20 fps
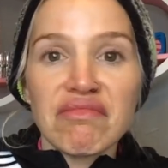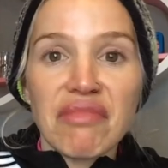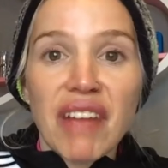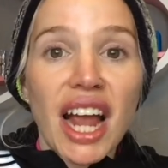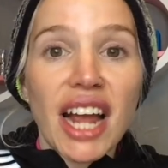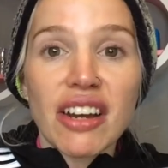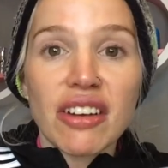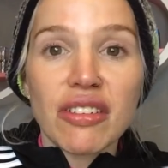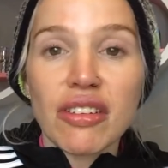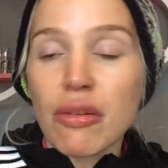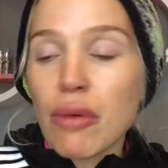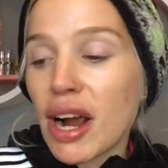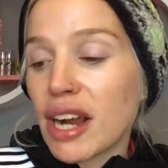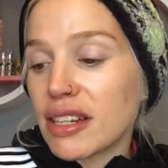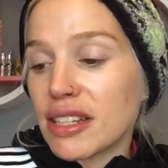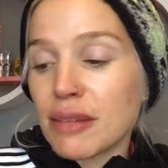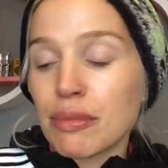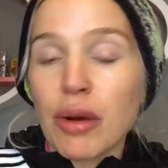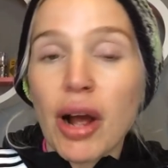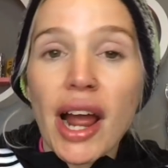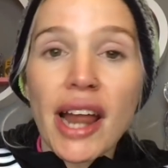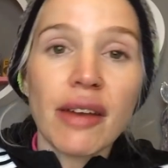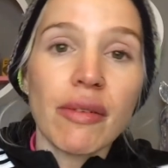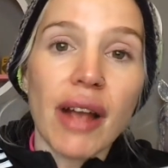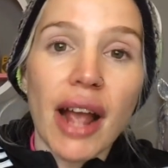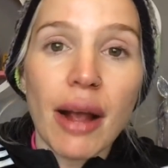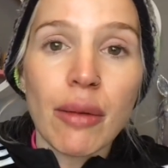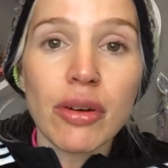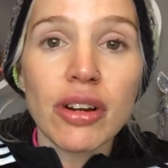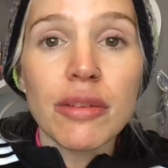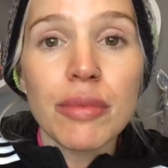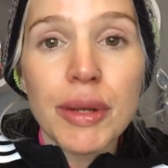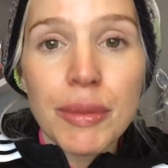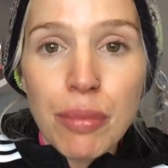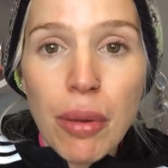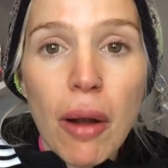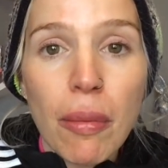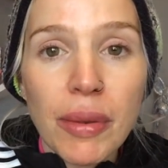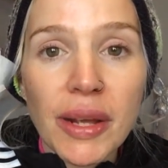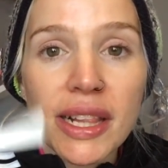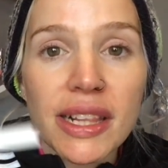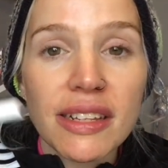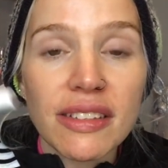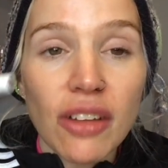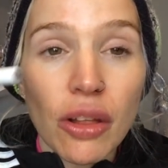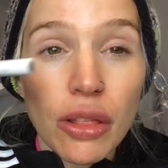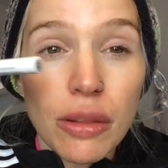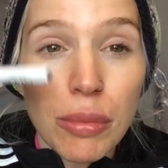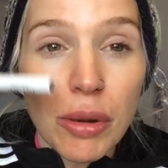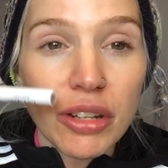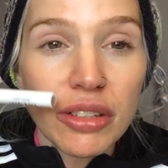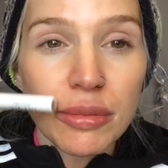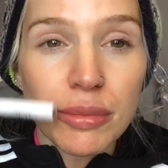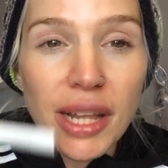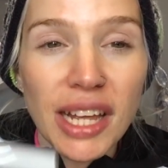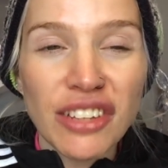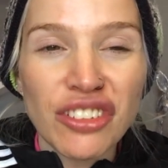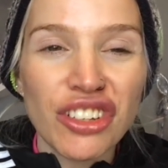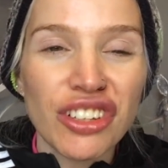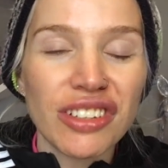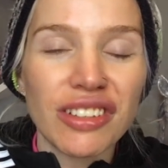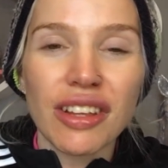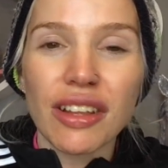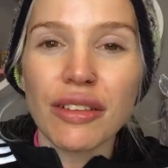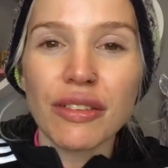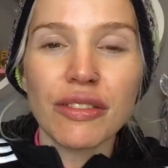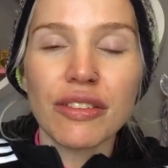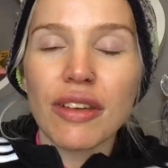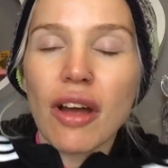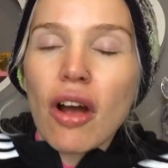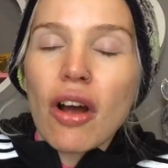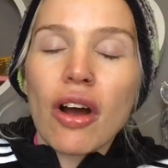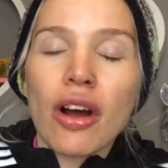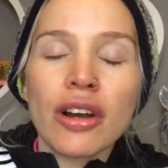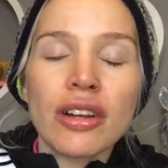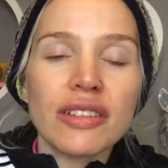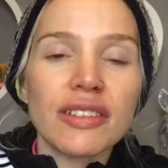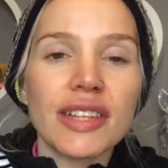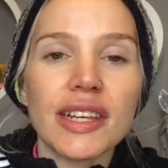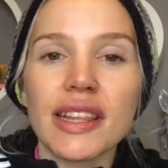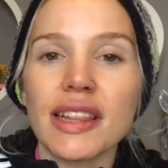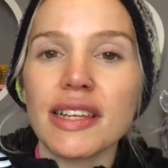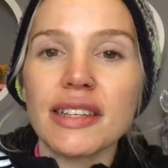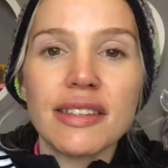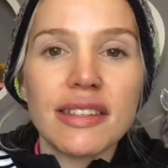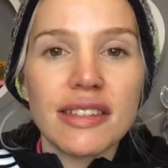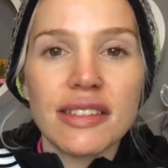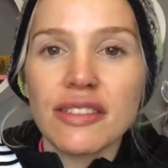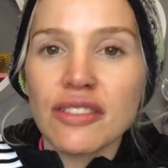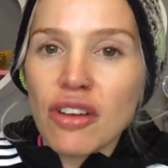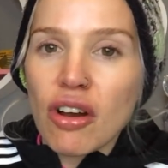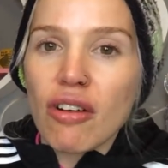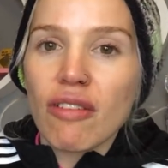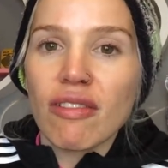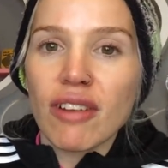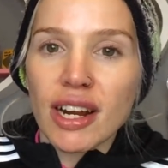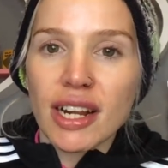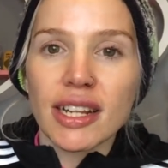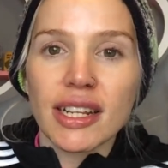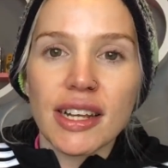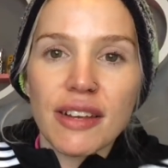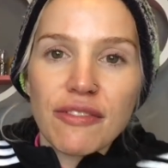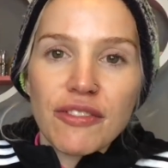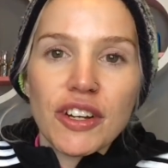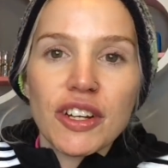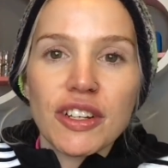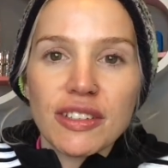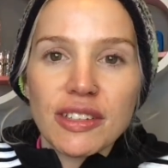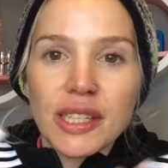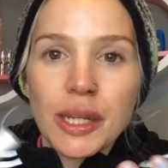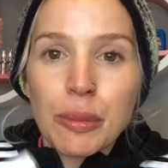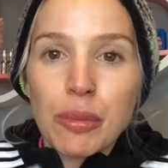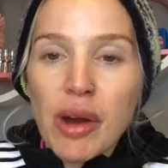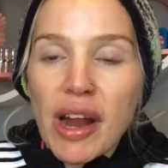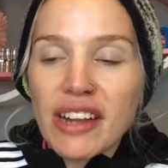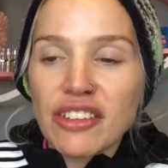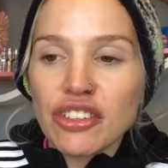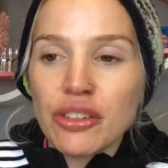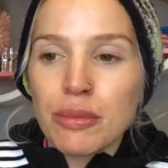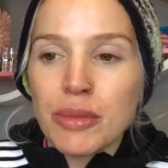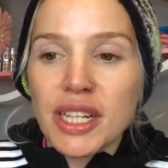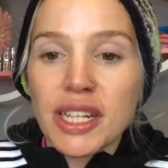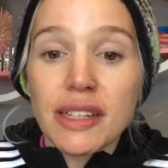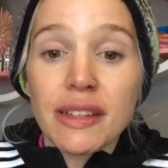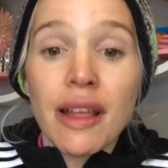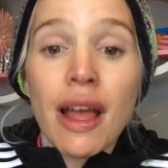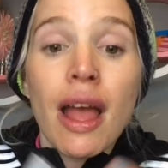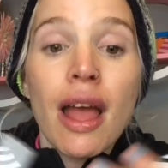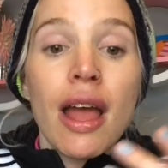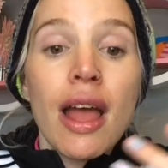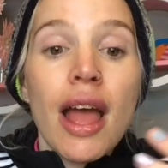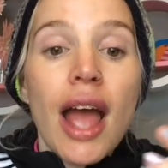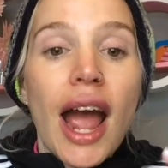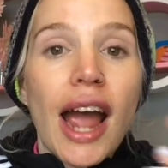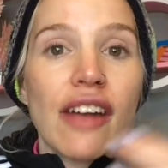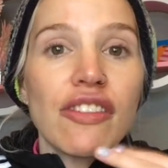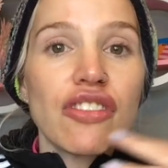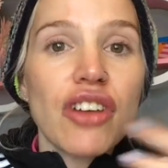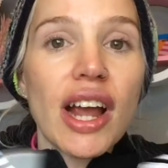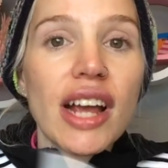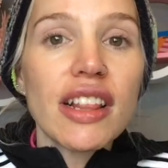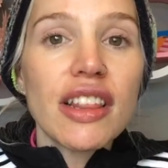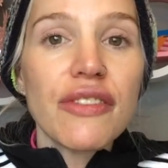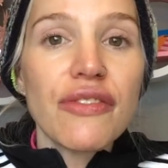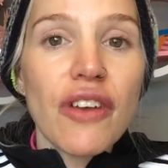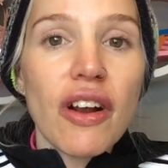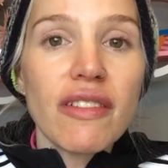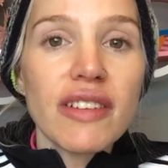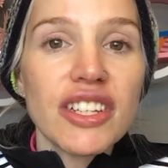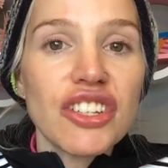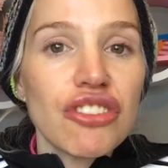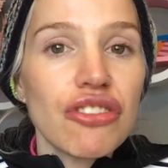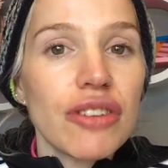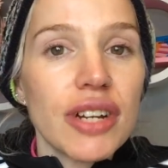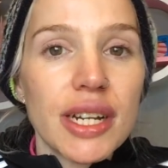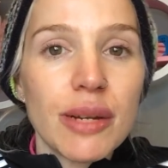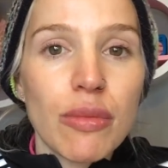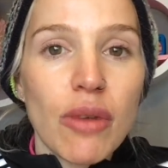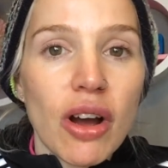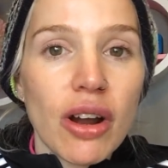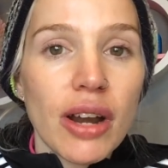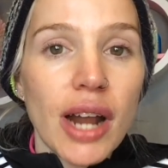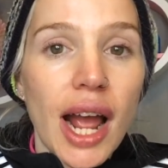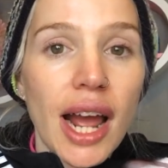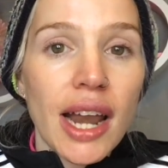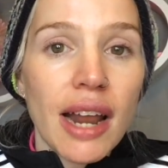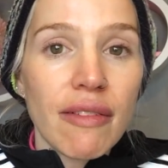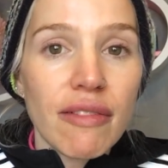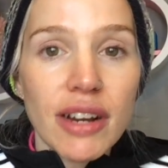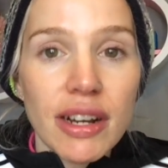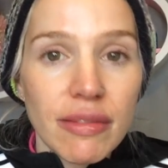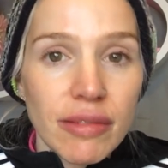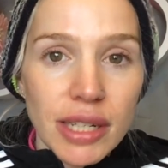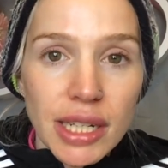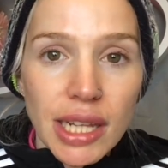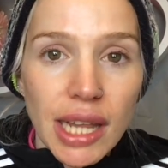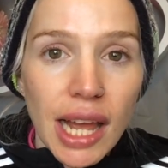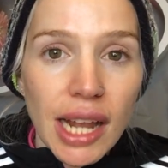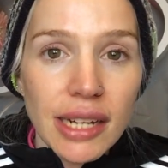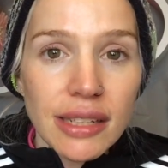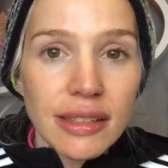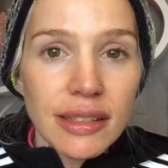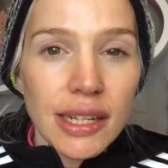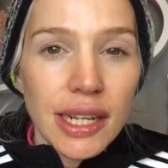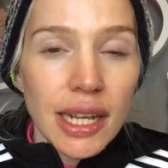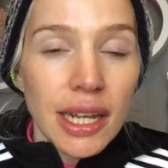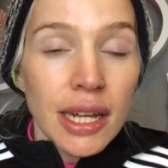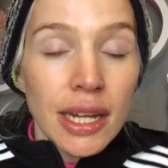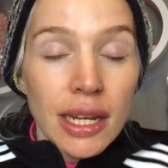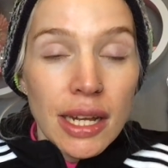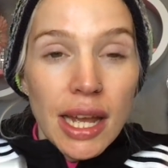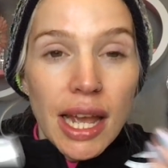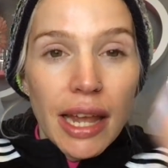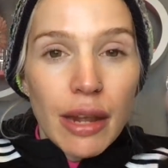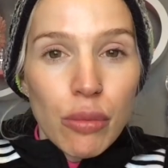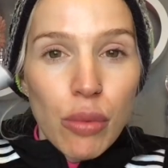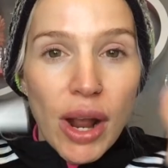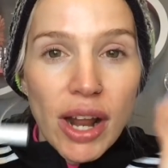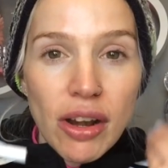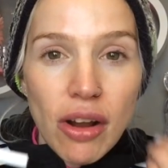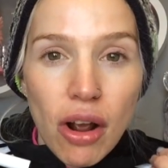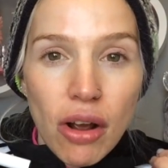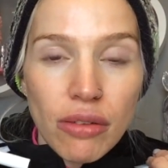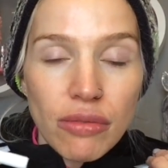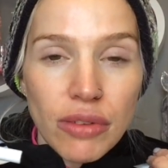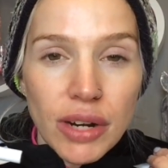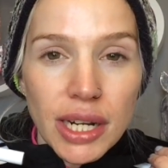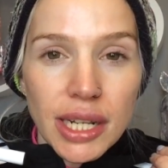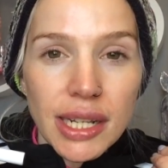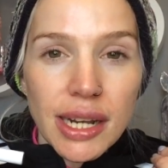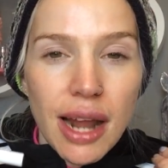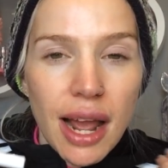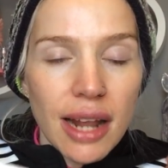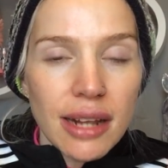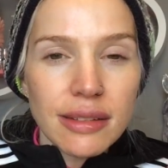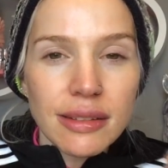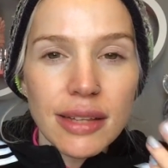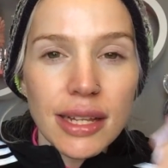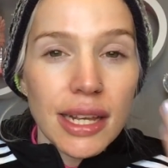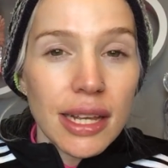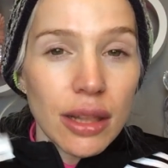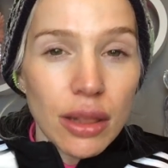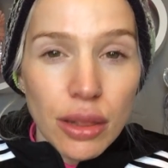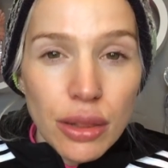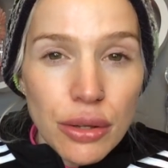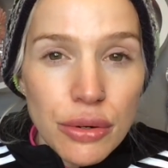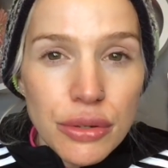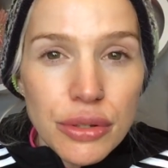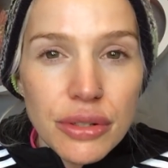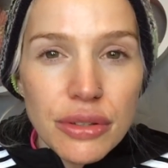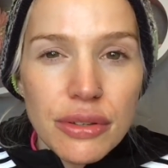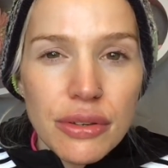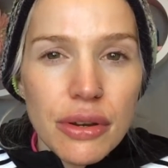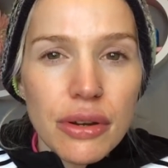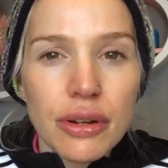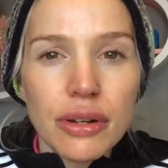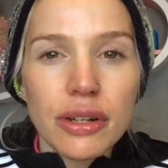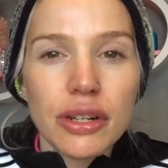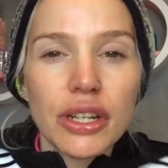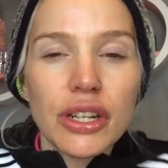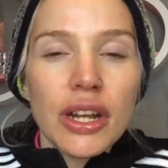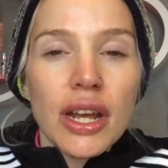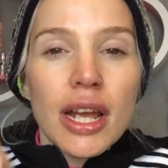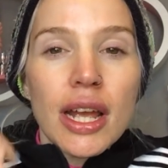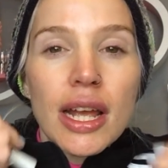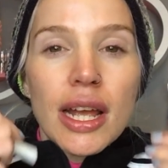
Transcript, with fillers: I don't know why I did, but anyway, I'm going to be popping this on the bottom lashes. It's, honestly, this is not really a first impression because I've tried the forest green one and I really, really liked it. It went on really nicely. It looked good.